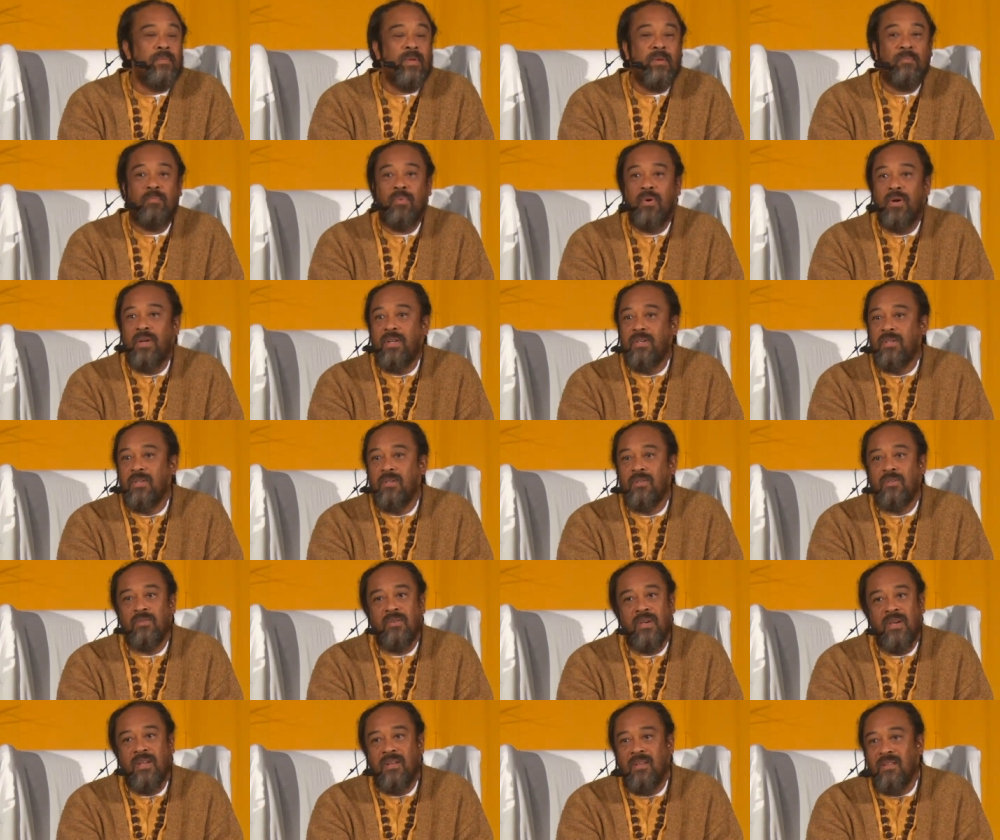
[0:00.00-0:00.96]
be pointing
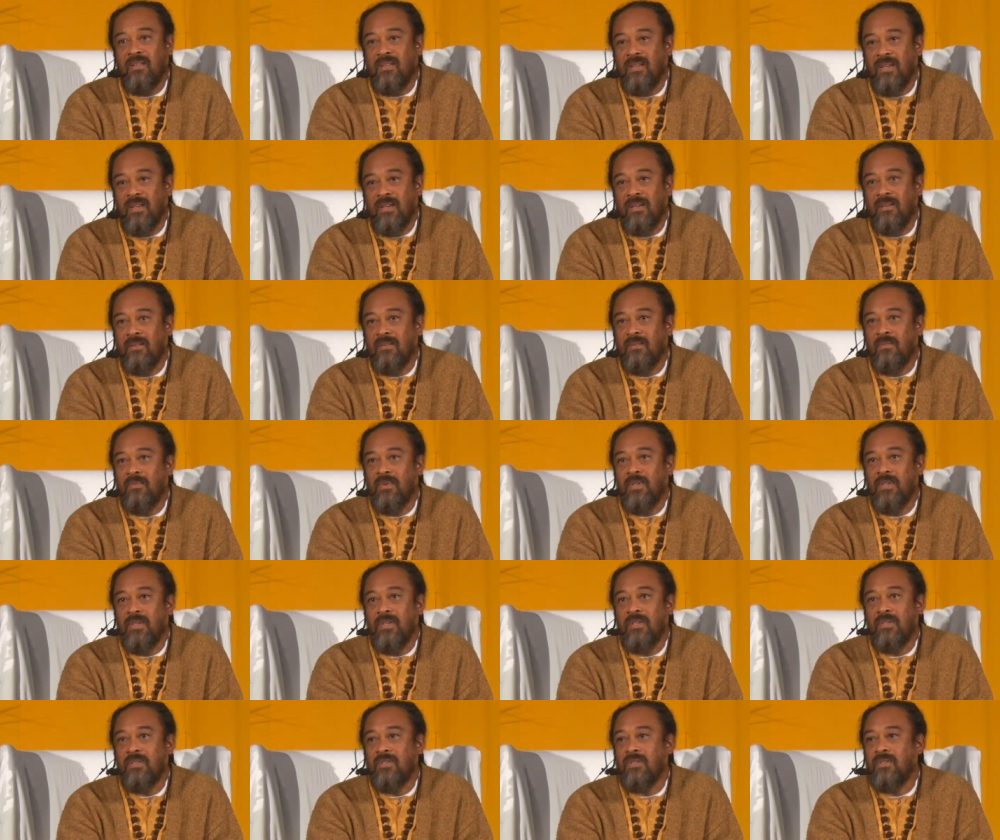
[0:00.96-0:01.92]
to anything
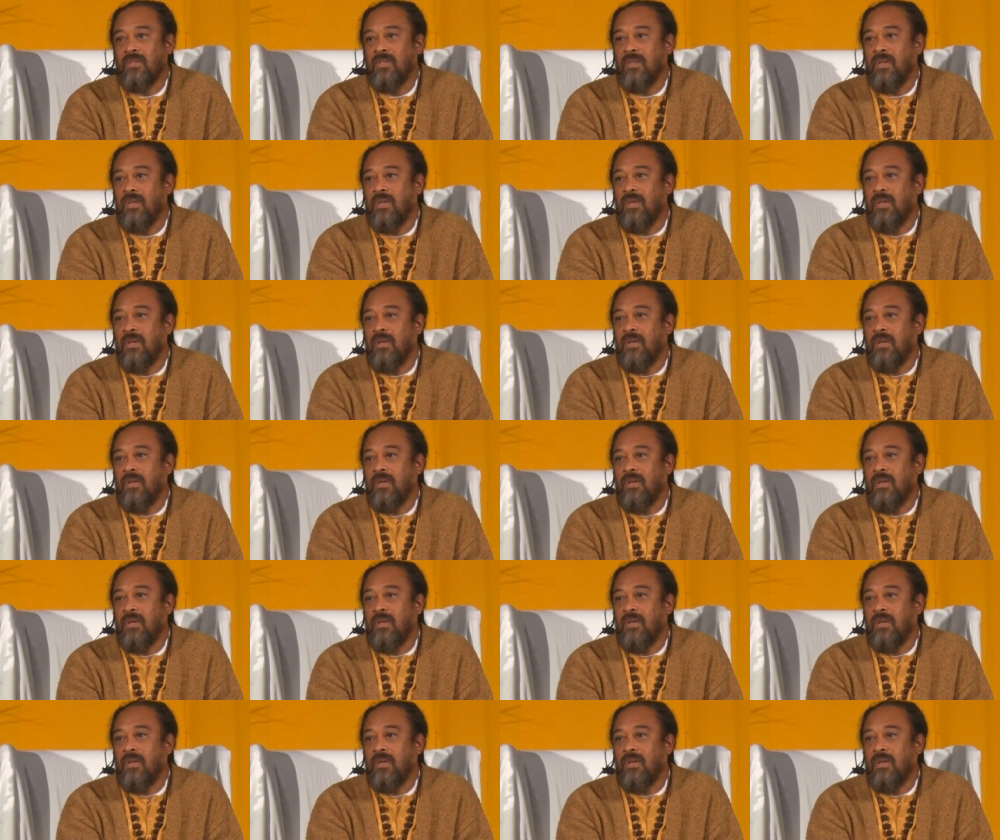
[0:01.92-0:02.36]
which is